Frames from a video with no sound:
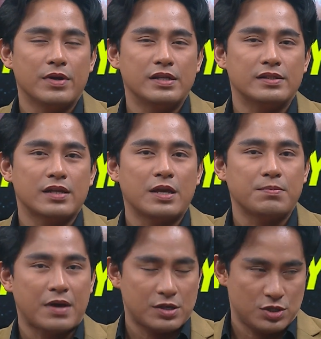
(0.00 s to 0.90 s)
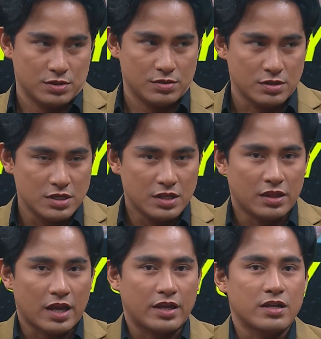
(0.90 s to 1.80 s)
is a passion
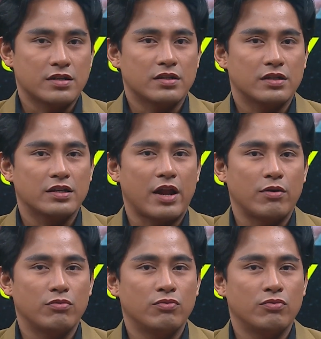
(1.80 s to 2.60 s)
that can get